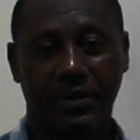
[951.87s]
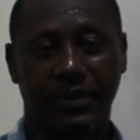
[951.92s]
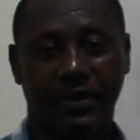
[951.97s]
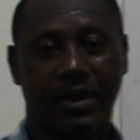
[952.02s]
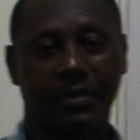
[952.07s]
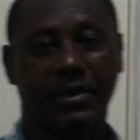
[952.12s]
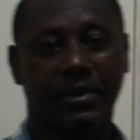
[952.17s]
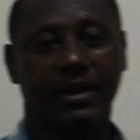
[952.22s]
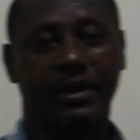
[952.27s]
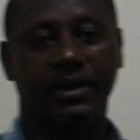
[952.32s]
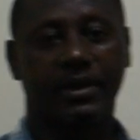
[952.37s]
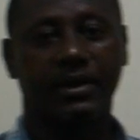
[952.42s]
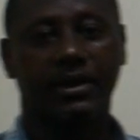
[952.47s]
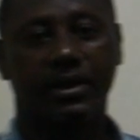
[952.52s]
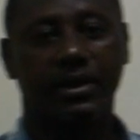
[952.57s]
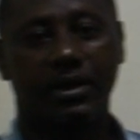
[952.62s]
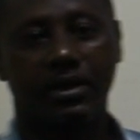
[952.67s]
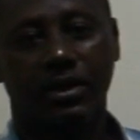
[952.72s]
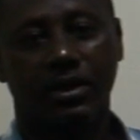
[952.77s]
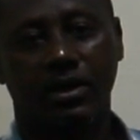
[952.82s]
pyramid.
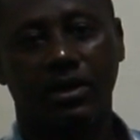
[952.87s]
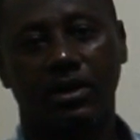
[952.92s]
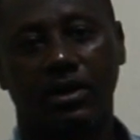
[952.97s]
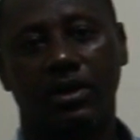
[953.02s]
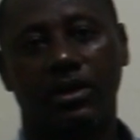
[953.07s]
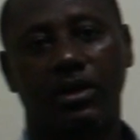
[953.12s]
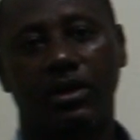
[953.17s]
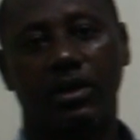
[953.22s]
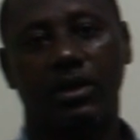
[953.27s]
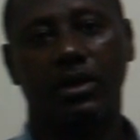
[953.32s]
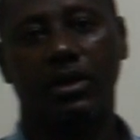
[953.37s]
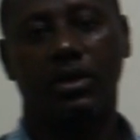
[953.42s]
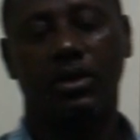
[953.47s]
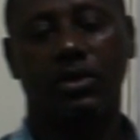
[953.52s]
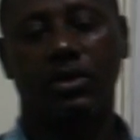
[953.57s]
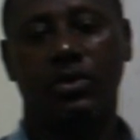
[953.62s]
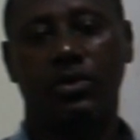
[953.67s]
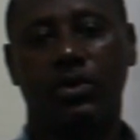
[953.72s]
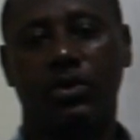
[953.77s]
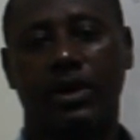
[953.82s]

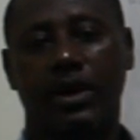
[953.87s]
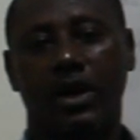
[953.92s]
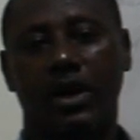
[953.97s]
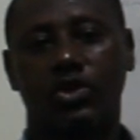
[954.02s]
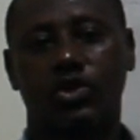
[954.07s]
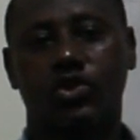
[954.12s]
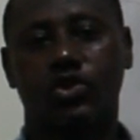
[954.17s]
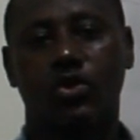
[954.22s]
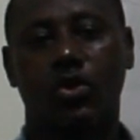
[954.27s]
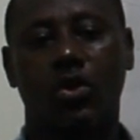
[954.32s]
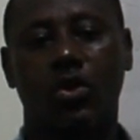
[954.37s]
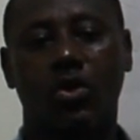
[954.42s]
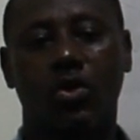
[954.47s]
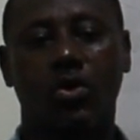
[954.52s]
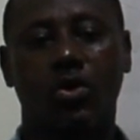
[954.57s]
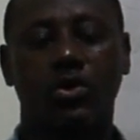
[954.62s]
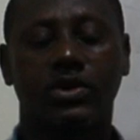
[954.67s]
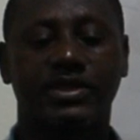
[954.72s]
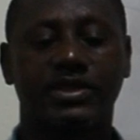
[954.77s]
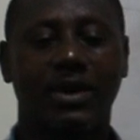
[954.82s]
You can
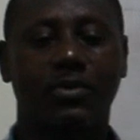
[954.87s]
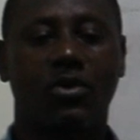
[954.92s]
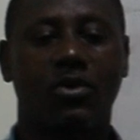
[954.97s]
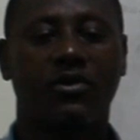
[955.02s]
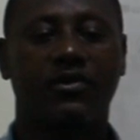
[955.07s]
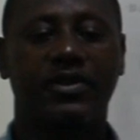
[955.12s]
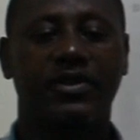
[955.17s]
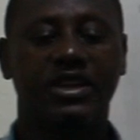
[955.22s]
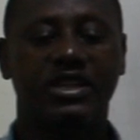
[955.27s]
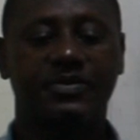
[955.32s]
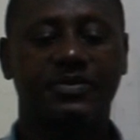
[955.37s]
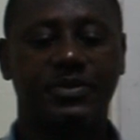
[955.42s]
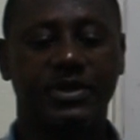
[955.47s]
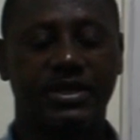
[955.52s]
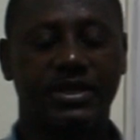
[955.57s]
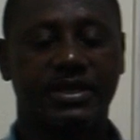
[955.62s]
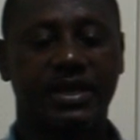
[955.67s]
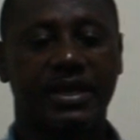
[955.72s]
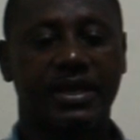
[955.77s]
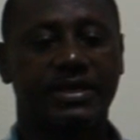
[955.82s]
show some of these
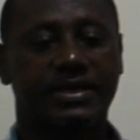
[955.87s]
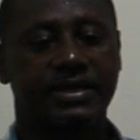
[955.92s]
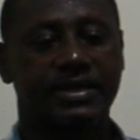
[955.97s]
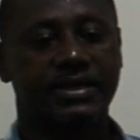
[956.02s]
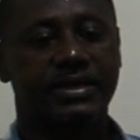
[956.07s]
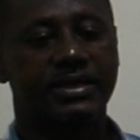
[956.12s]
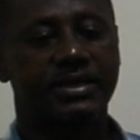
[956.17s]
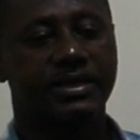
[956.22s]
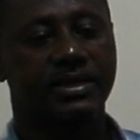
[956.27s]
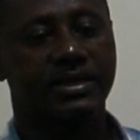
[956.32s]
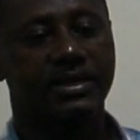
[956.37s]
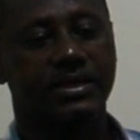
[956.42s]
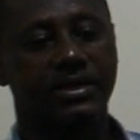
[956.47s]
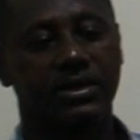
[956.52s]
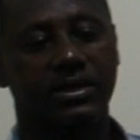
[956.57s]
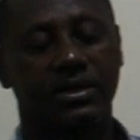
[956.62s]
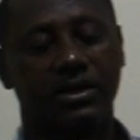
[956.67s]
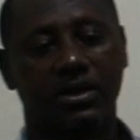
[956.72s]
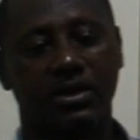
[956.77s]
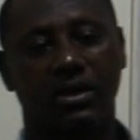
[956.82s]
pictures
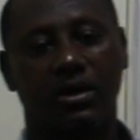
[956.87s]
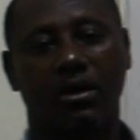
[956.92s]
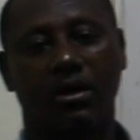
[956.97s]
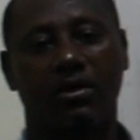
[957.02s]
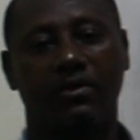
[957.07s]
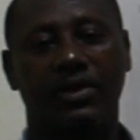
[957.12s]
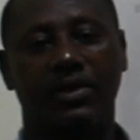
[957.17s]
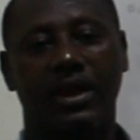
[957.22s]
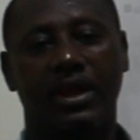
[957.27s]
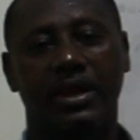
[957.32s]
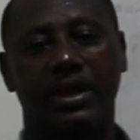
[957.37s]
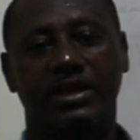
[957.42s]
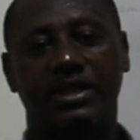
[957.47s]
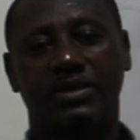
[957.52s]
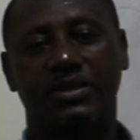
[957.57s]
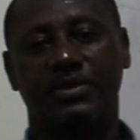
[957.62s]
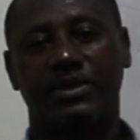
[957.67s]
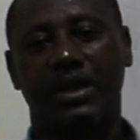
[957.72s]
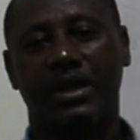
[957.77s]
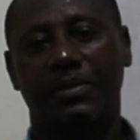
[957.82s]
of the
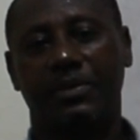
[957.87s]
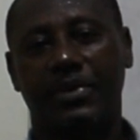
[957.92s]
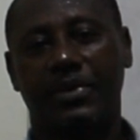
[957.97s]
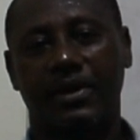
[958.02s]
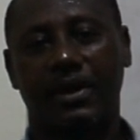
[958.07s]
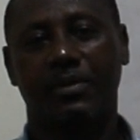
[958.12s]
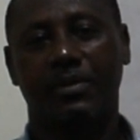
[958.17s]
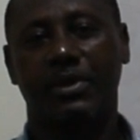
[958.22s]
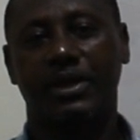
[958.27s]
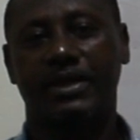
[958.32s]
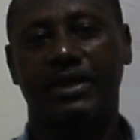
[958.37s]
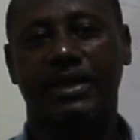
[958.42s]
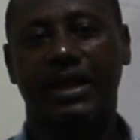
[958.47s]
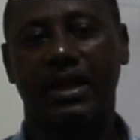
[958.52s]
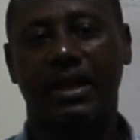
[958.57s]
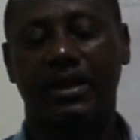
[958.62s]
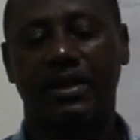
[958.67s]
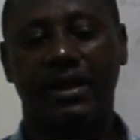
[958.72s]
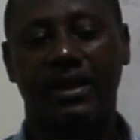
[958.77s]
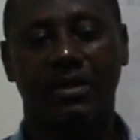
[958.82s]
Egyptian pyramid.
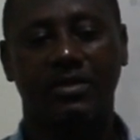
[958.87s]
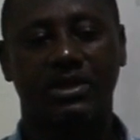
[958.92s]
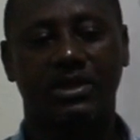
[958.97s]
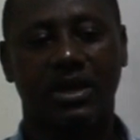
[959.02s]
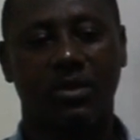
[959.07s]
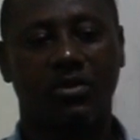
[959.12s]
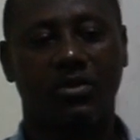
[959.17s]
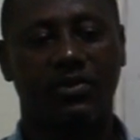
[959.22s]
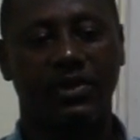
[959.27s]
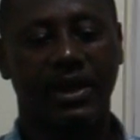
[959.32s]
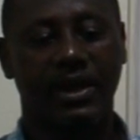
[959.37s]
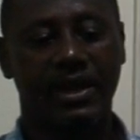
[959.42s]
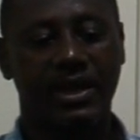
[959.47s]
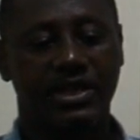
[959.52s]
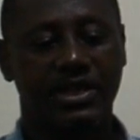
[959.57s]
Tell them some of the